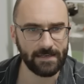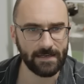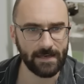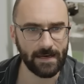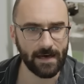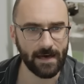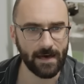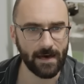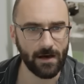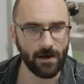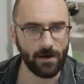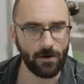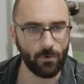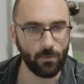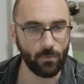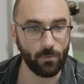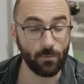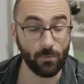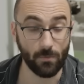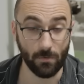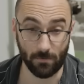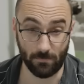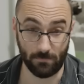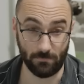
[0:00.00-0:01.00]
Uh,
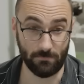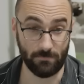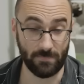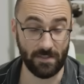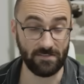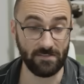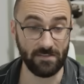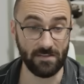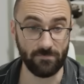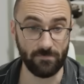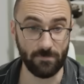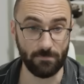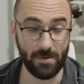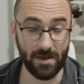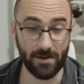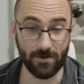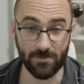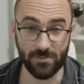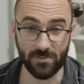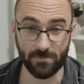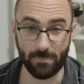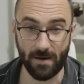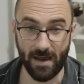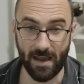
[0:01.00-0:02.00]
ooh, that's an even better
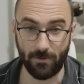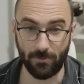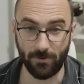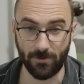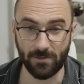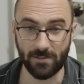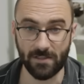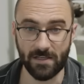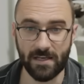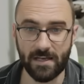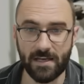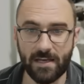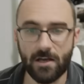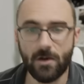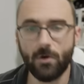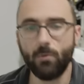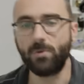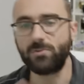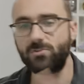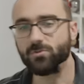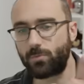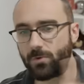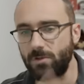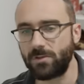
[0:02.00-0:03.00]
spiral.
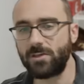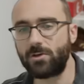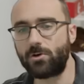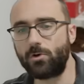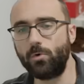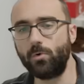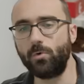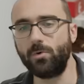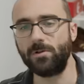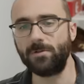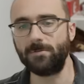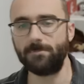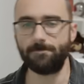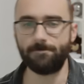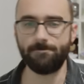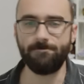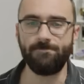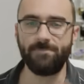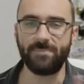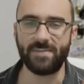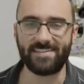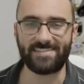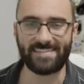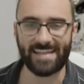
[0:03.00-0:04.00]
What's really cool
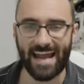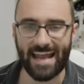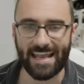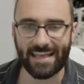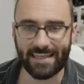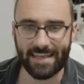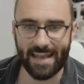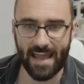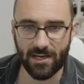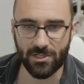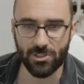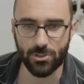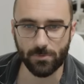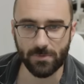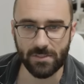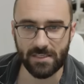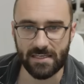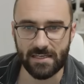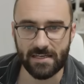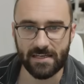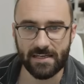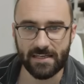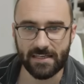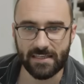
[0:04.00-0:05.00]
is that I can
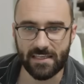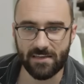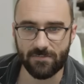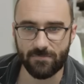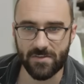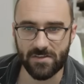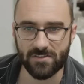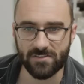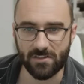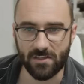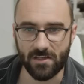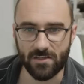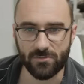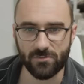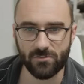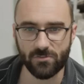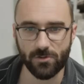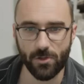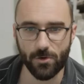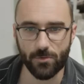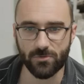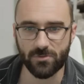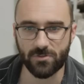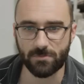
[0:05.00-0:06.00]
actually give this a
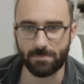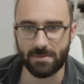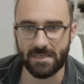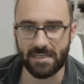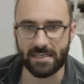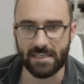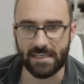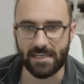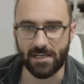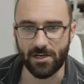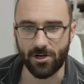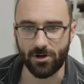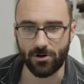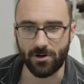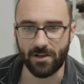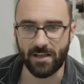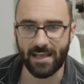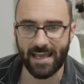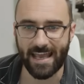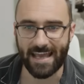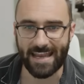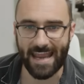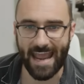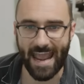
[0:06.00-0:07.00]
slow speed here
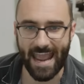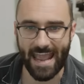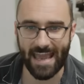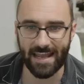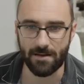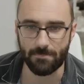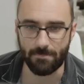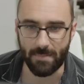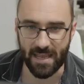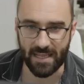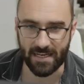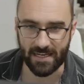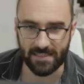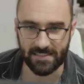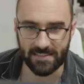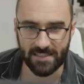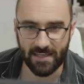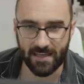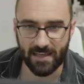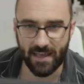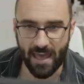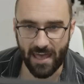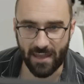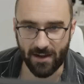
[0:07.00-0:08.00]
and animate it,
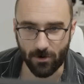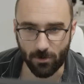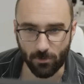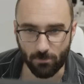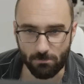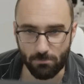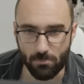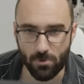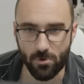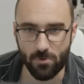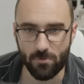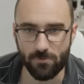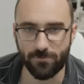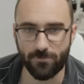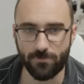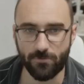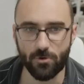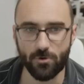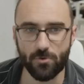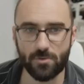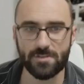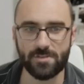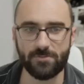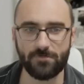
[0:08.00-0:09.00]
and it'll move
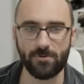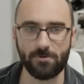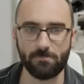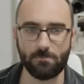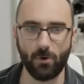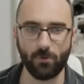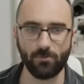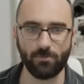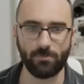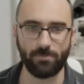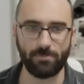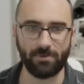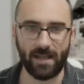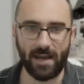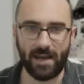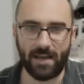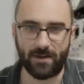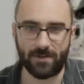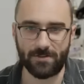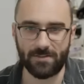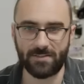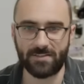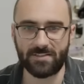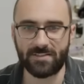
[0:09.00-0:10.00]
through different
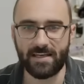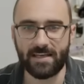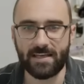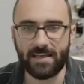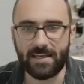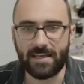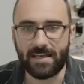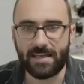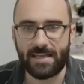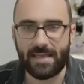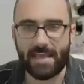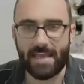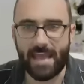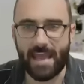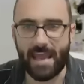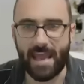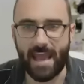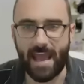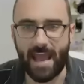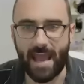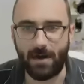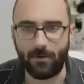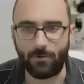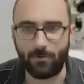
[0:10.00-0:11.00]
multipliers.
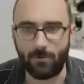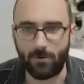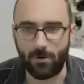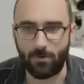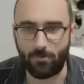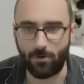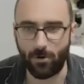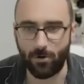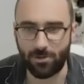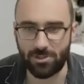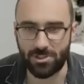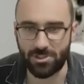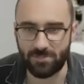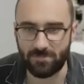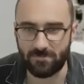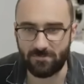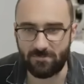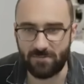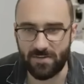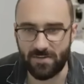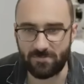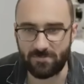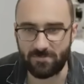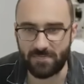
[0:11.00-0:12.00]
Yeah, we're approaching
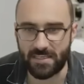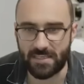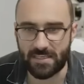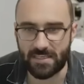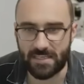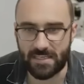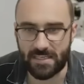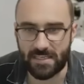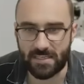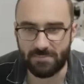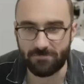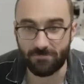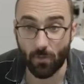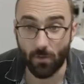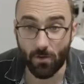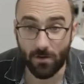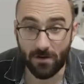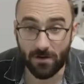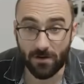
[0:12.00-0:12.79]
fifty-four,